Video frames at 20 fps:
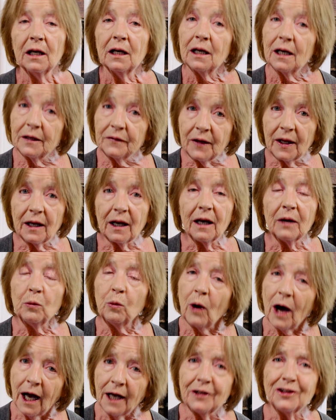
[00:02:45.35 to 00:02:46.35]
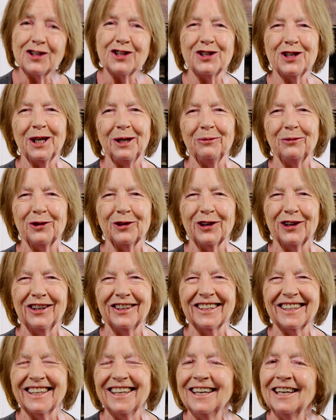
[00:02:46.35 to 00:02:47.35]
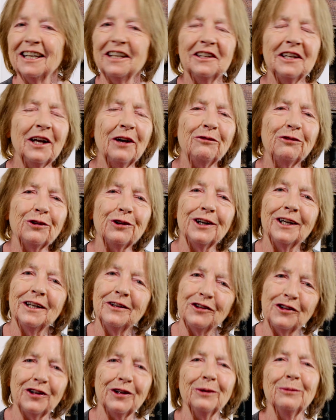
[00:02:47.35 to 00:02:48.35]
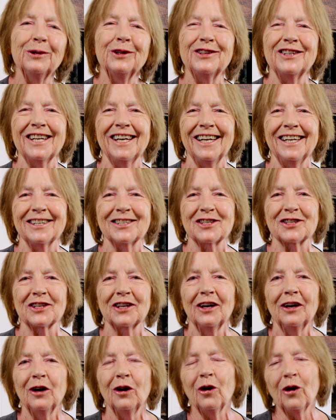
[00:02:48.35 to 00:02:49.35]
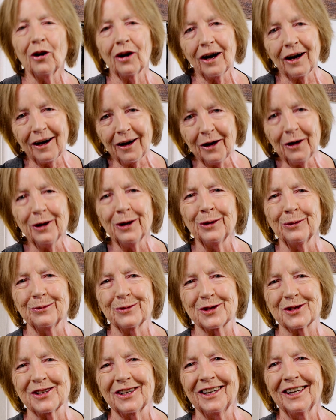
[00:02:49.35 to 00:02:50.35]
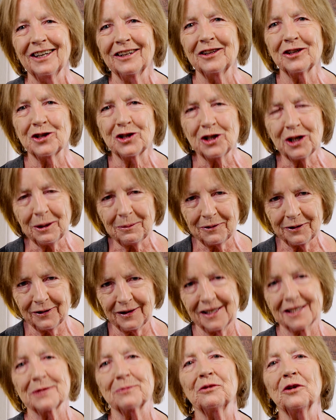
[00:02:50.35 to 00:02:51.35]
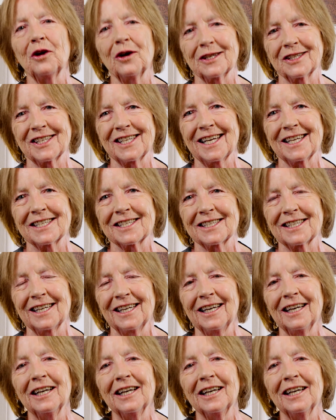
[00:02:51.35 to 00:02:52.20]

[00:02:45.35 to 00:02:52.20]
And a wise sheepdog never intimidates or harms the sheep in this process.